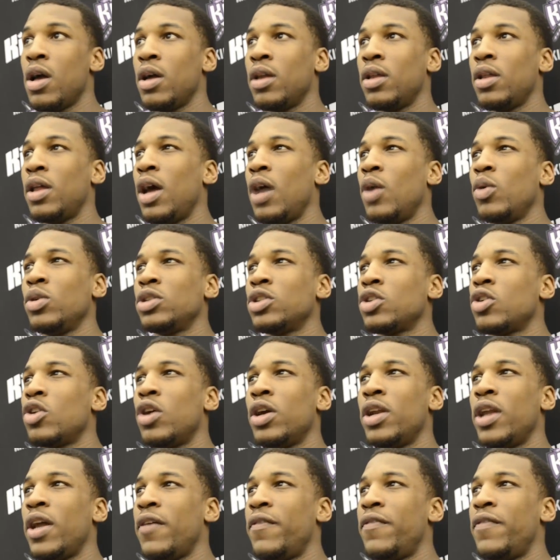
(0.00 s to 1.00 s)
No, I wasn't
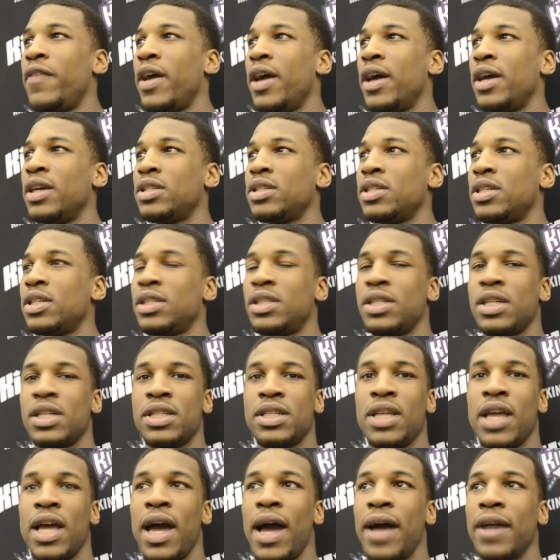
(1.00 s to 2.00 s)
going that fast. It's just
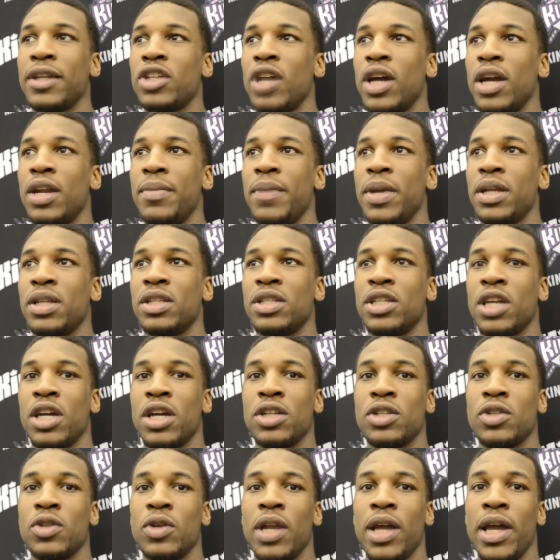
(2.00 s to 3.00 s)
that I tried to make the turn
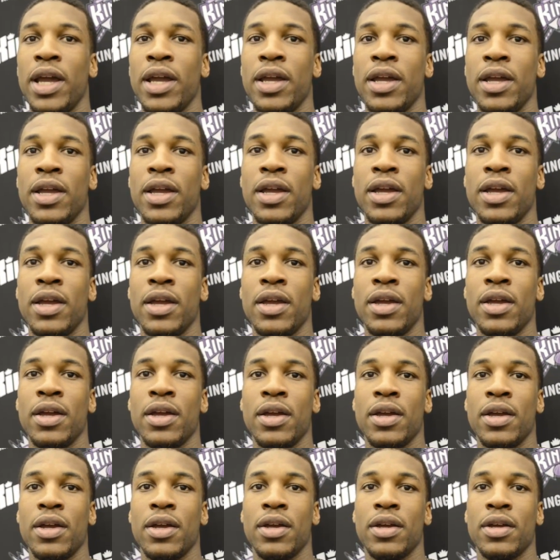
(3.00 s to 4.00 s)
too late.
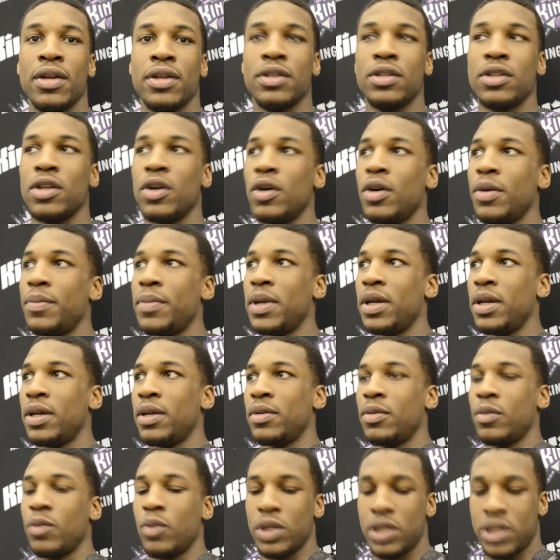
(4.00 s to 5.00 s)
So, I
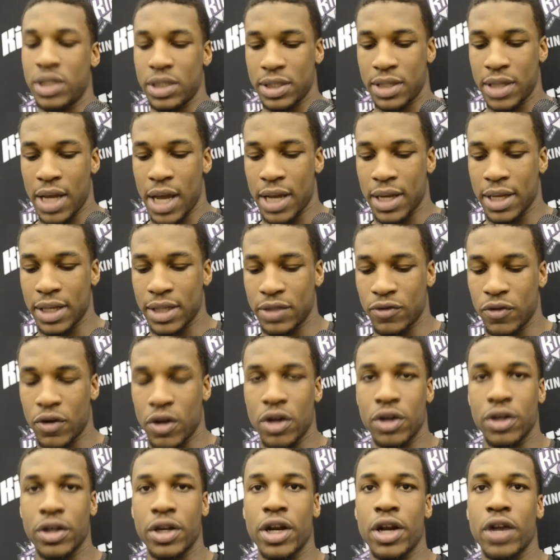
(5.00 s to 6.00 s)
mean, which is not, it's
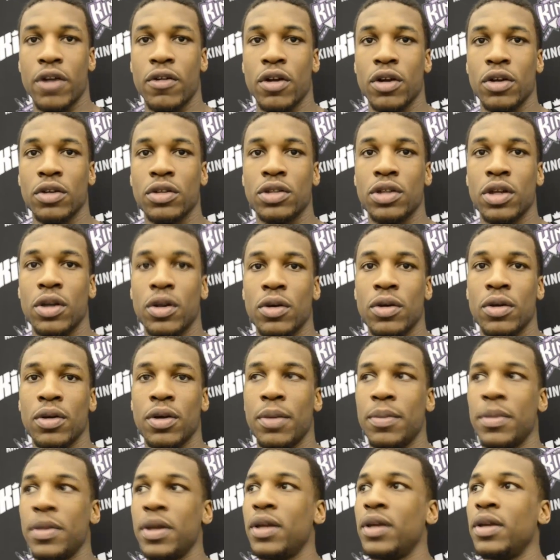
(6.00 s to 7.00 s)
real narrow. So, I
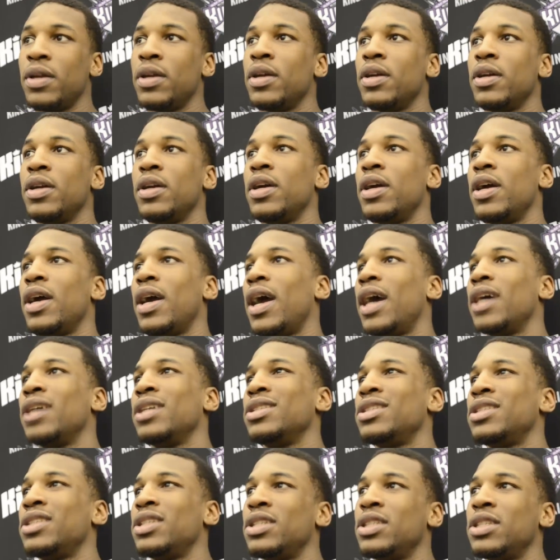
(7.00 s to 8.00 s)
mean, I
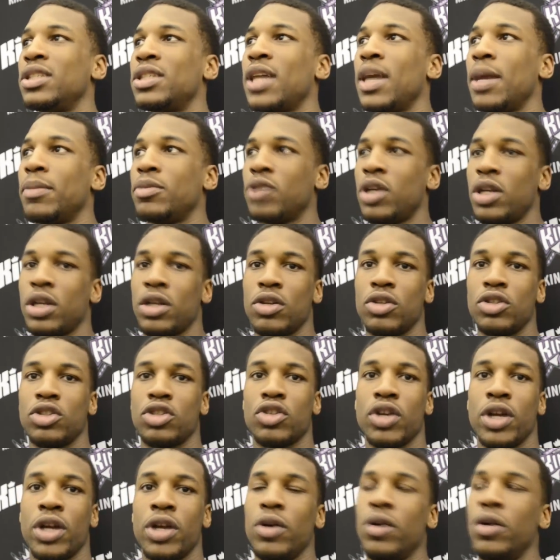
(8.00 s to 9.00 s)
should have just kept trying to go
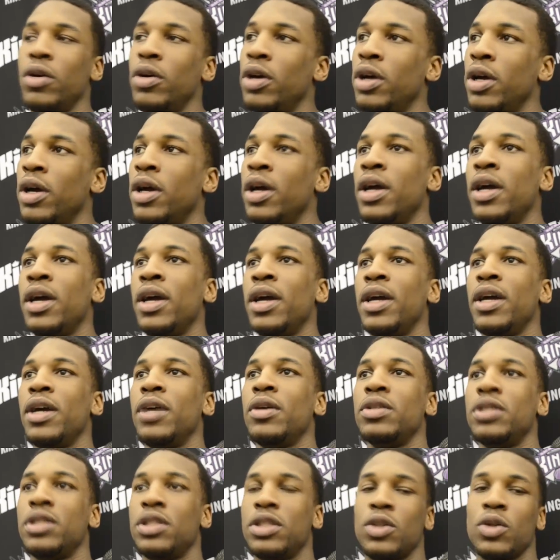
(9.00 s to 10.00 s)
straight, or it
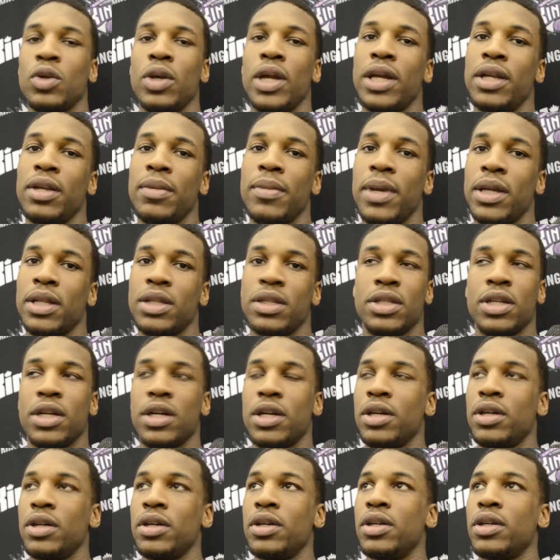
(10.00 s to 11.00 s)
was just too late to make the
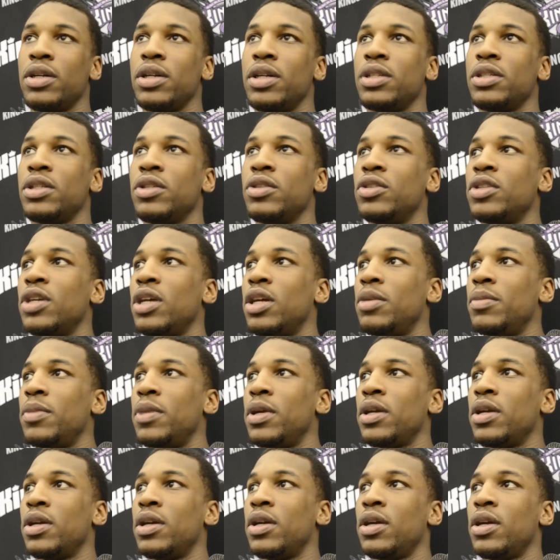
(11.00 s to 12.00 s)
turn, and I still tried to
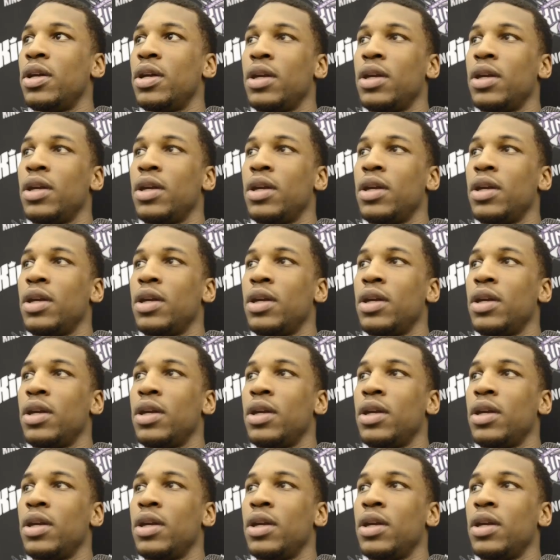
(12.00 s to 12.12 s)
make it.